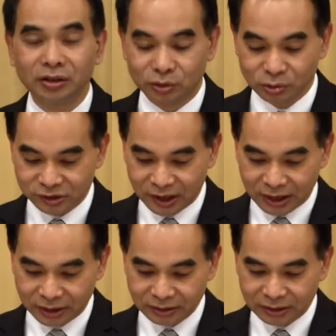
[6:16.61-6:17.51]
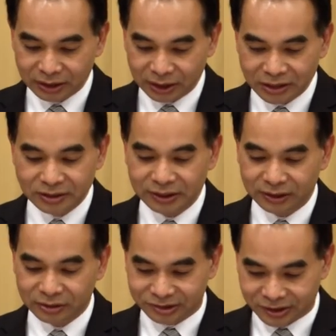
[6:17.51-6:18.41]
to sign in the
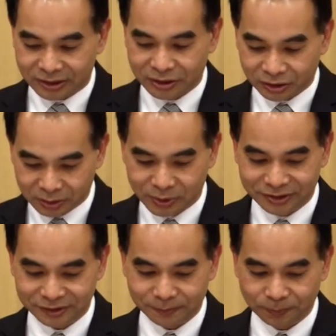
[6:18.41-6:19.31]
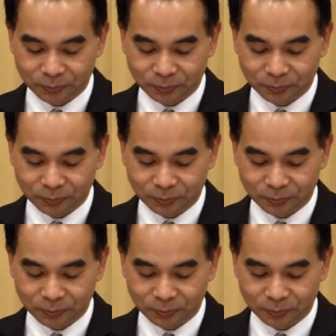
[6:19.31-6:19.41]
concerned documents.